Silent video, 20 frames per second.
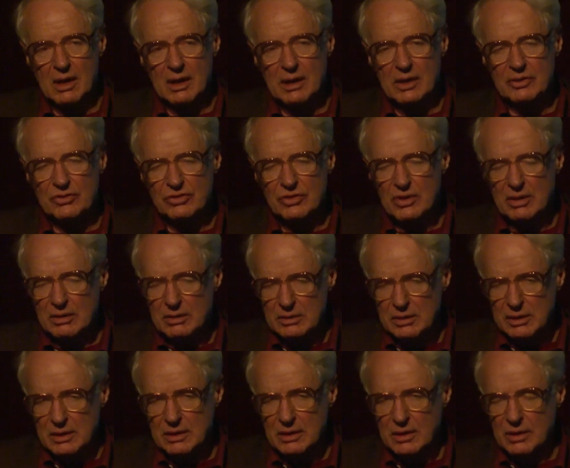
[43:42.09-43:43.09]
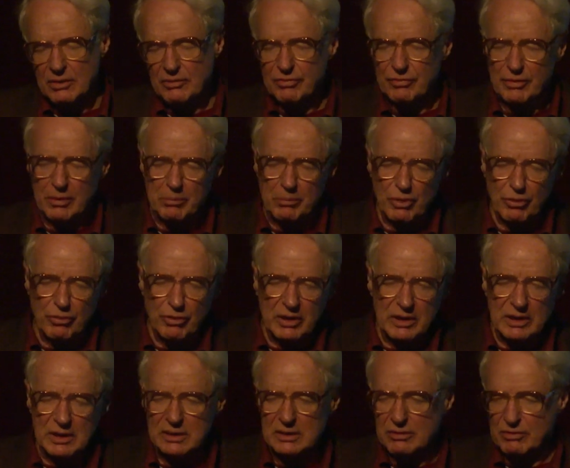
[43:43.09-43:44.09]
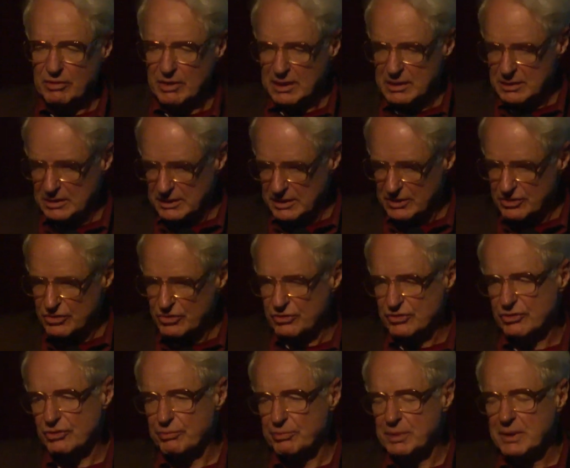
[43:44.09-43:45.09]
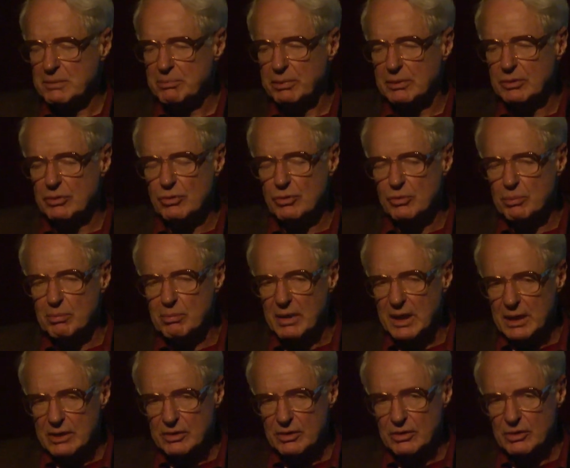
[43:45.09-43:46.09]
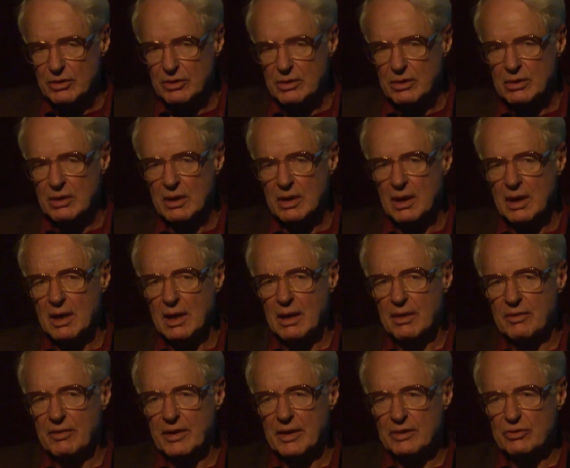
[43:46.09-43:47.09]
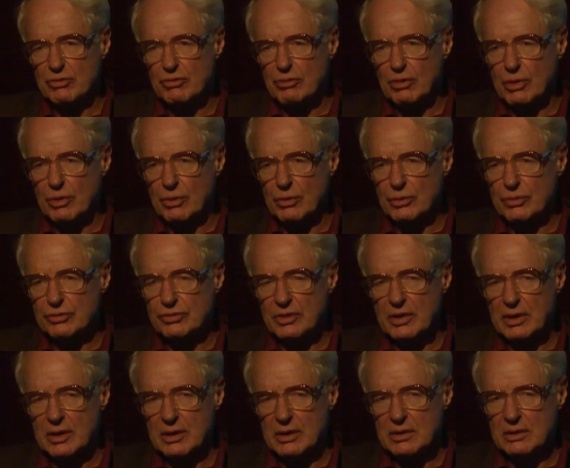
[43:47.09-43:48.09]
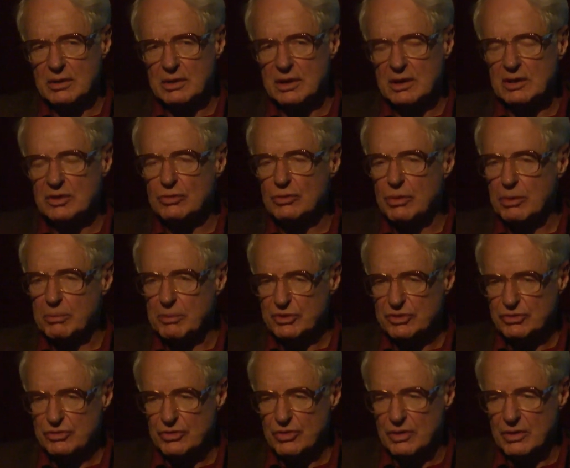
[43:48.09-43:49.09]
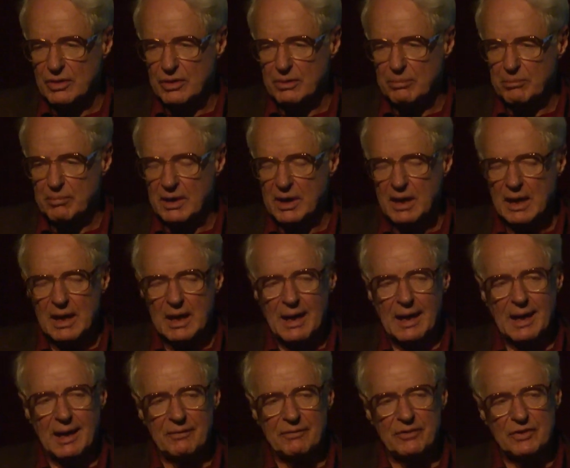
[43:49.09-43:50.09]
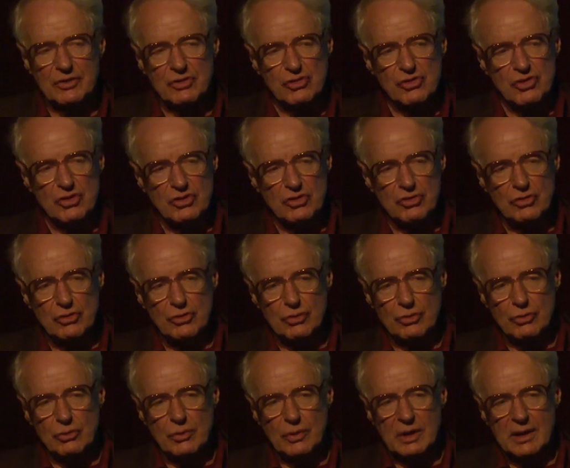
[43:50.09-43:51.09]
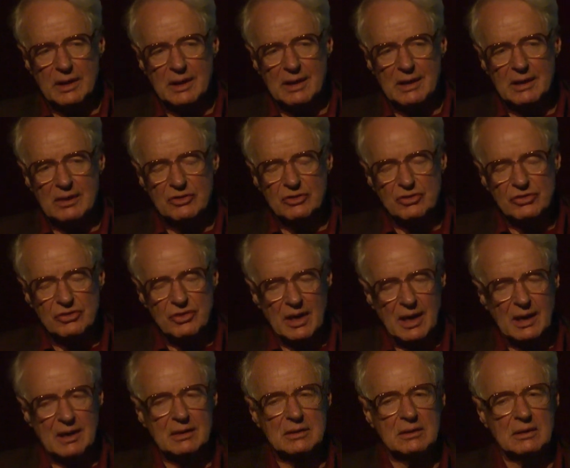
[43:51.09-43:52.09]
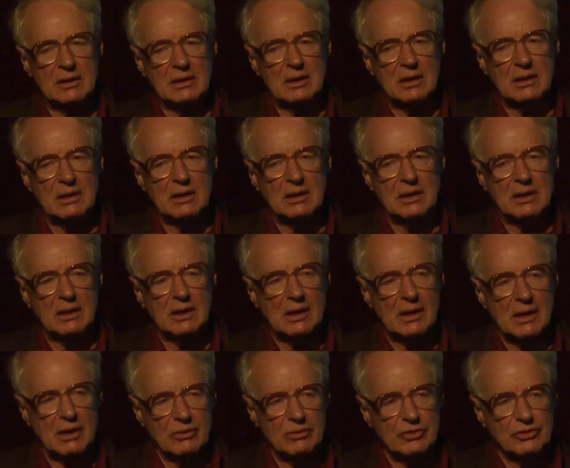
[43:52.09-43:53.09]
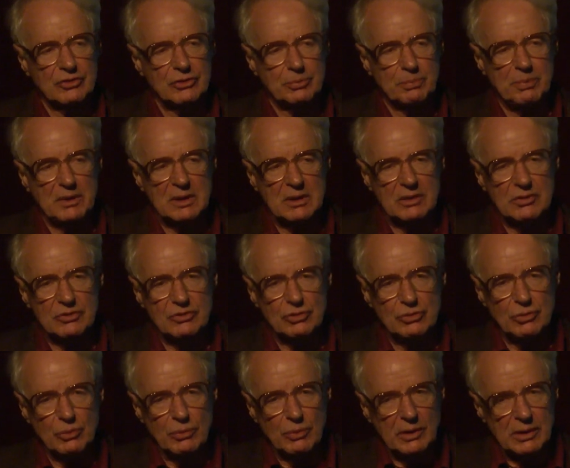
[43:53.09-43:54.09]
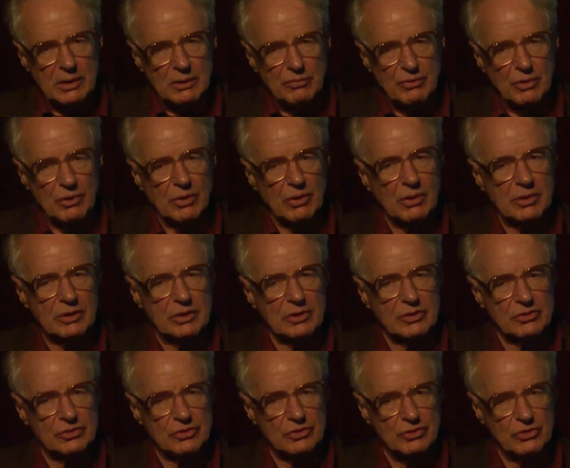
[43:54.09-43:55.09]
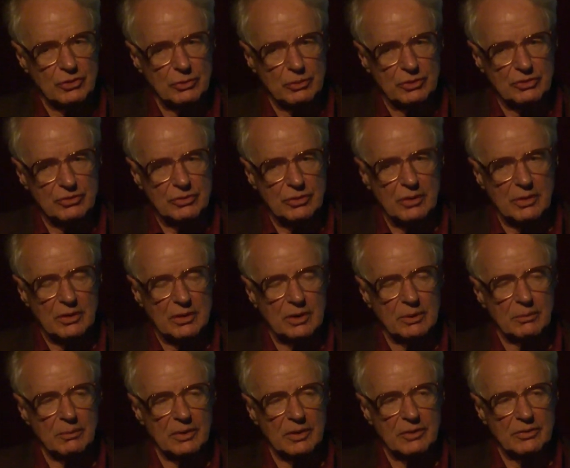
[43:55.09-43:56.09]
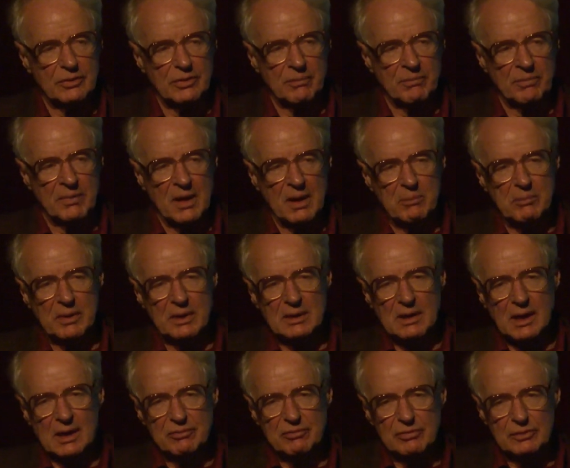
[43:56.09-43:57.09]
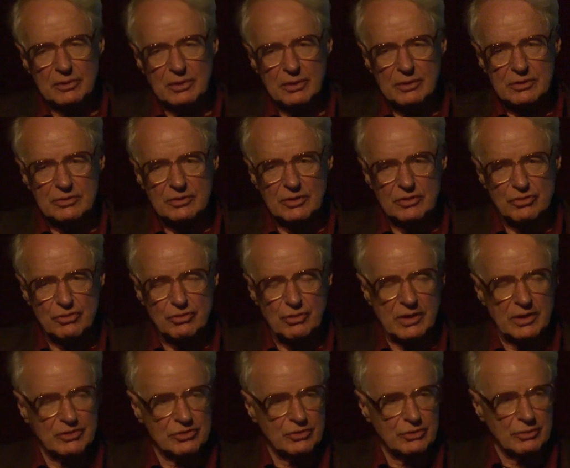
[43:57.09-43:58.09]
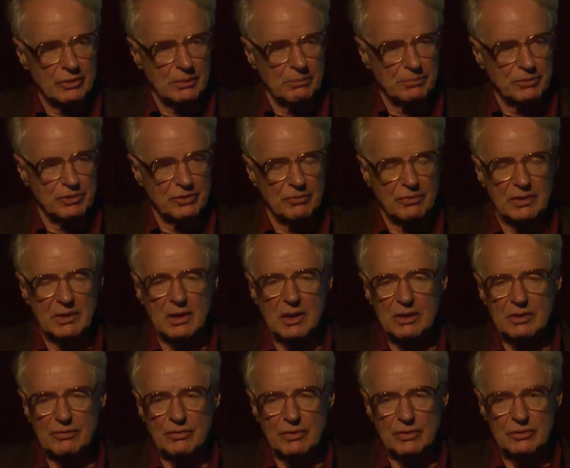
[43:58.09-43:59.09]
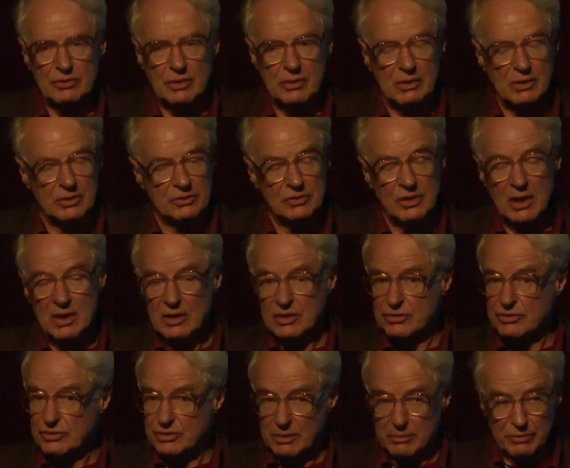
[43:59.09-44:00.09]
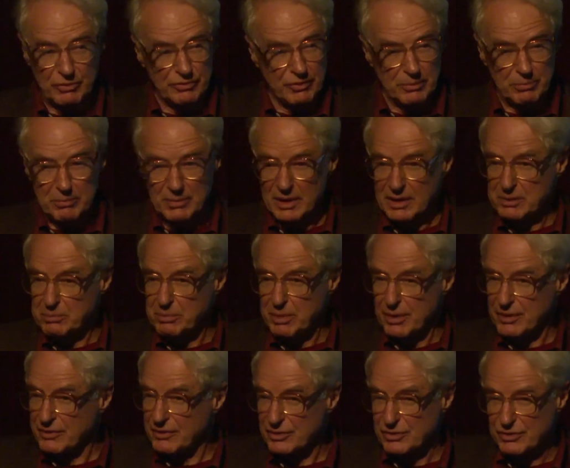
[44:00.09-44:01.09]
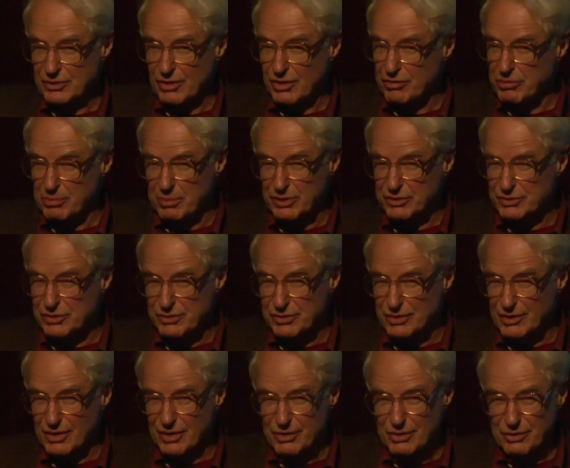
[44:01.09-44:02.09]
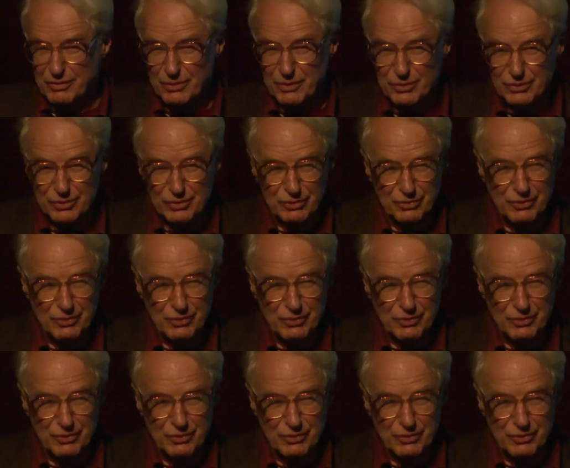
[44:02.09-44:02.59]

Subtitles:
it's clear from reading the recollections of people who met her that Rose had enormous charm and that she knew exactly how to speak to whatever audience she was talking with. I mean, I've looked at transcripts of a lot of her talks, some of them made by these government stenographers who